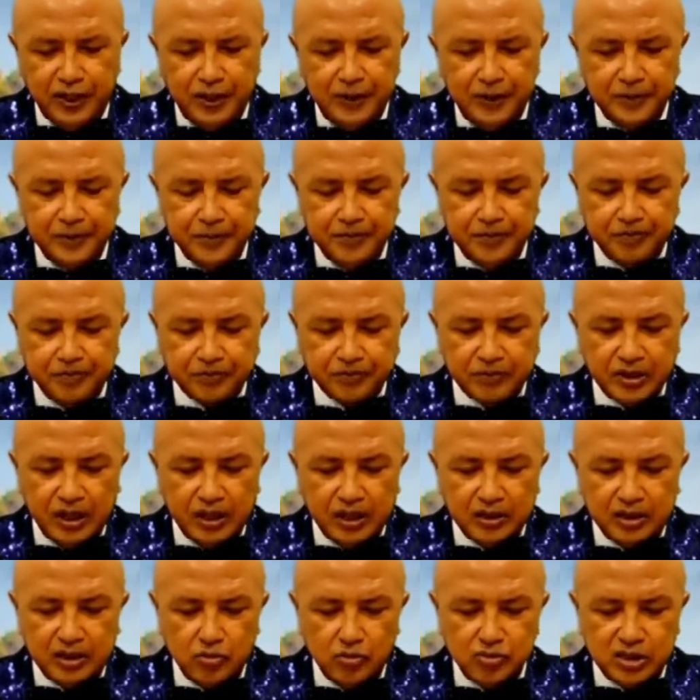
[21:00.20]
date
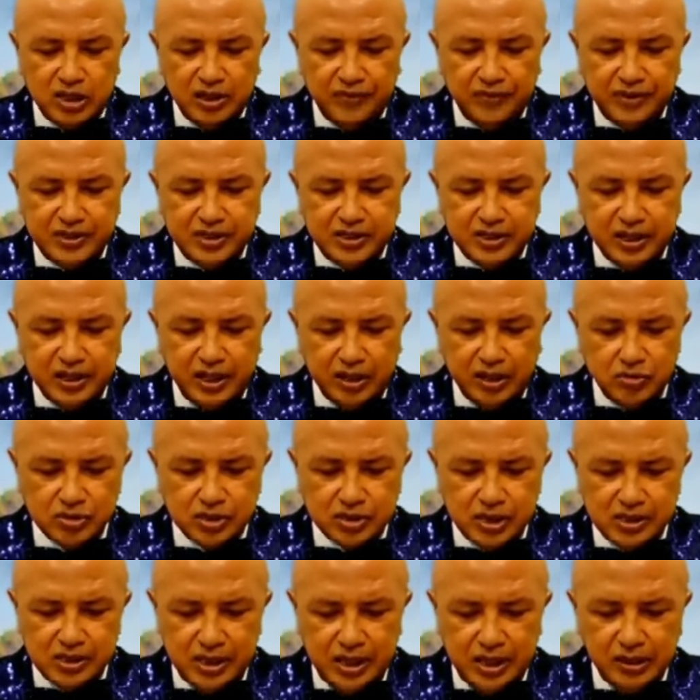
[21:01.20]

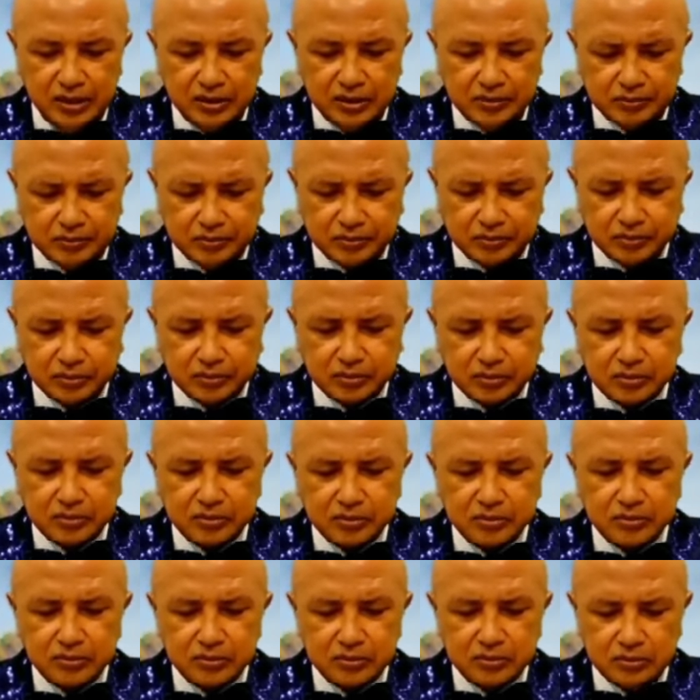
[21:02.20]
was it?
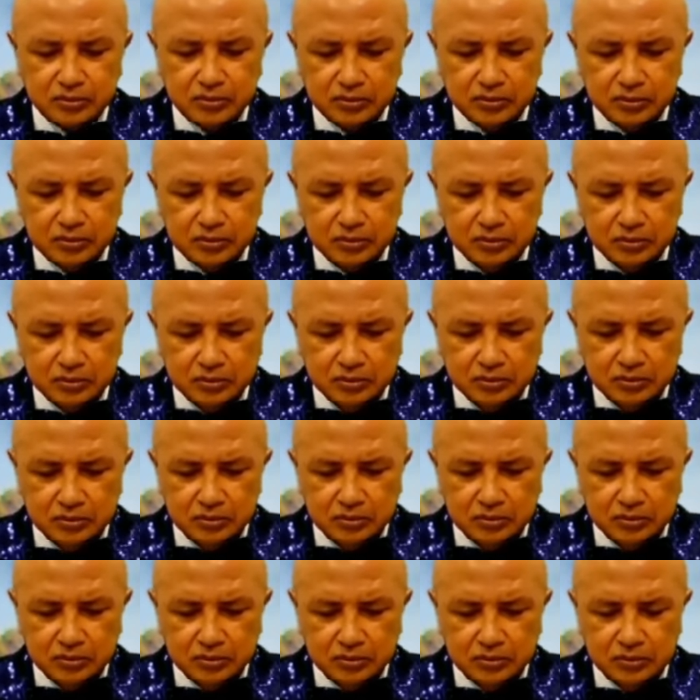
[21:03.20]
So let's take a
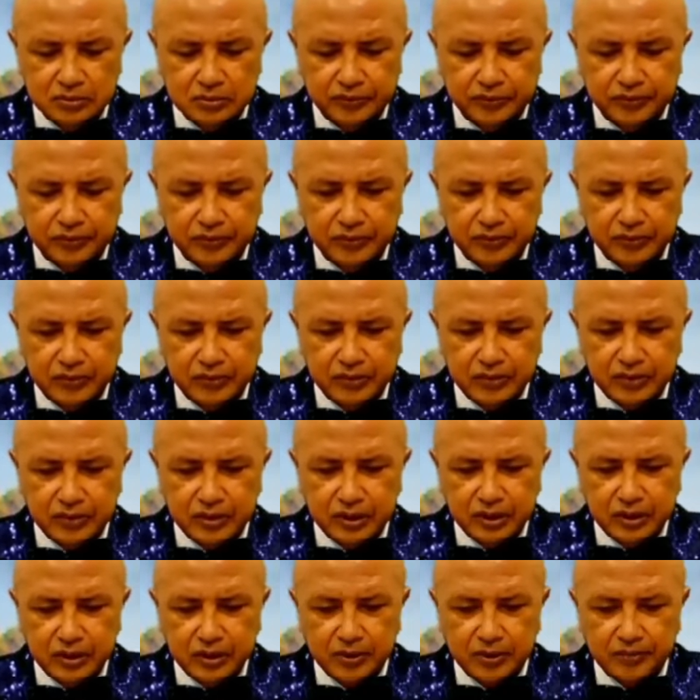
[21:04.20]
look at it.
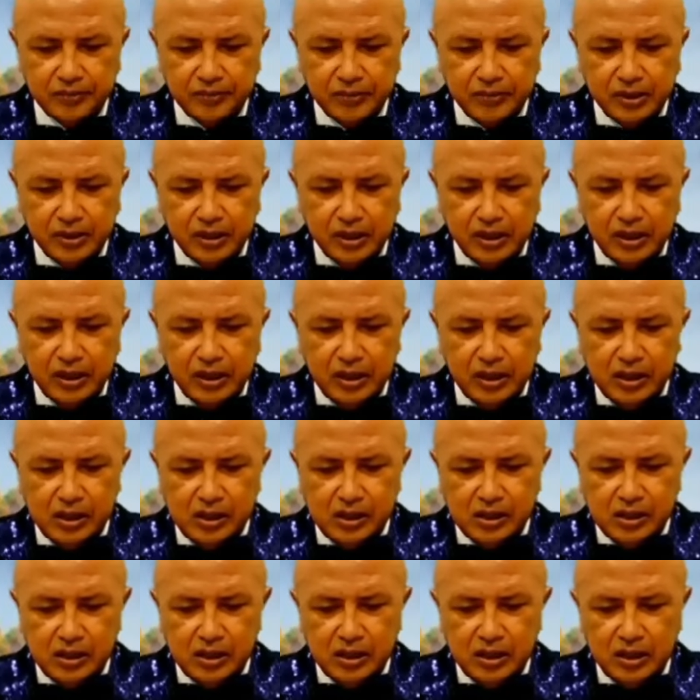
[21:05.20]

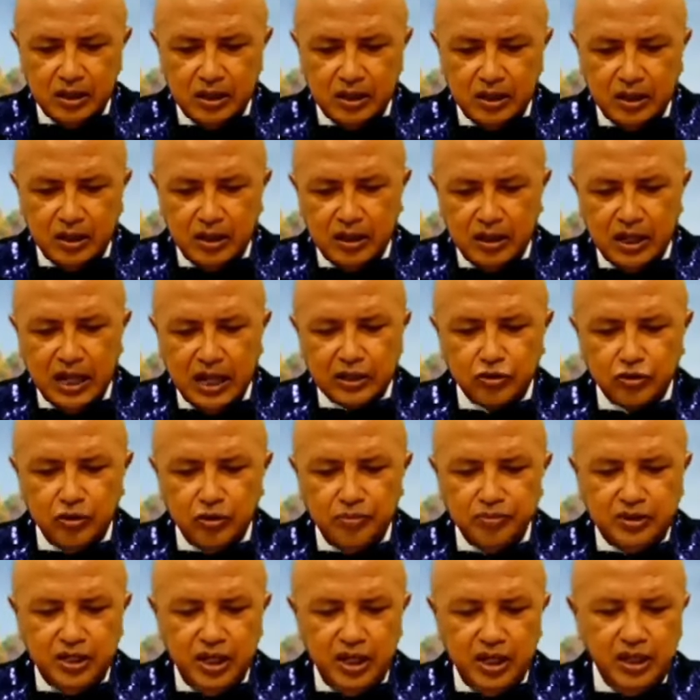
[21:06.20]
In this book
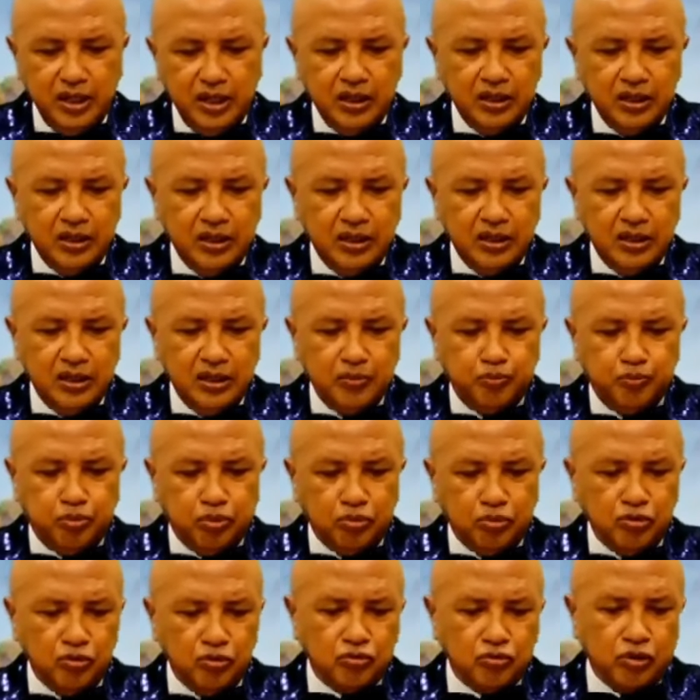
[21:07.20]
of Quran.
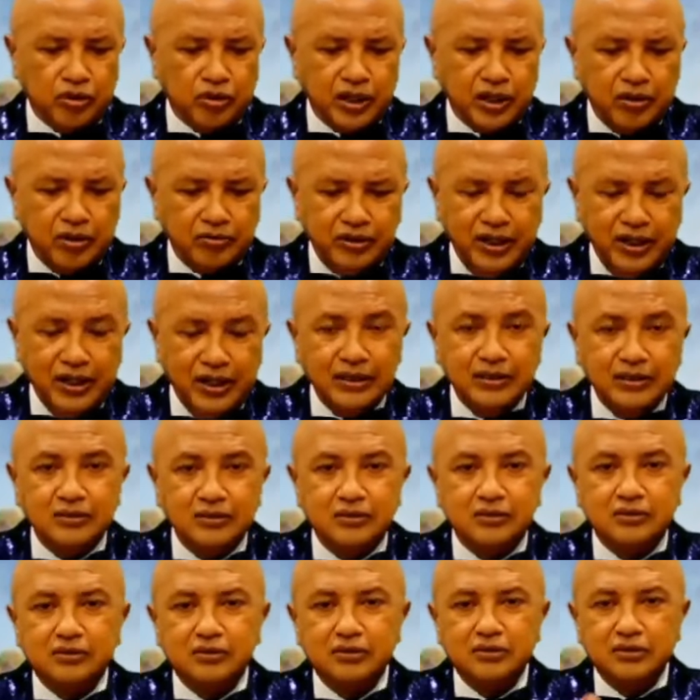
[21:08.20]
So
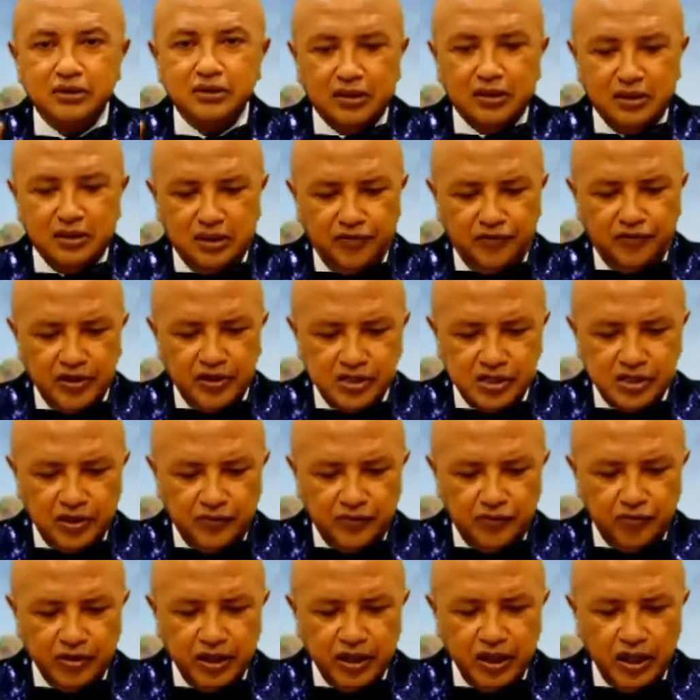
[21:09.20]
we can
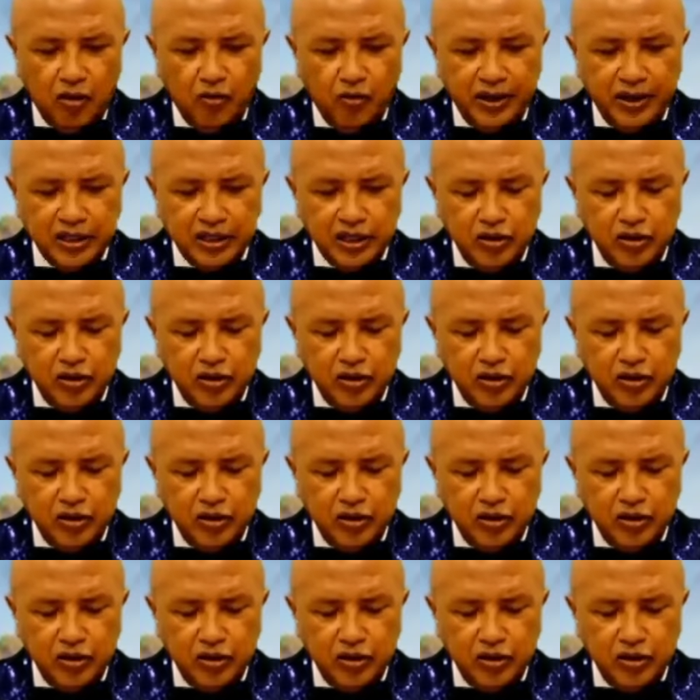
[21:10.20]
still find it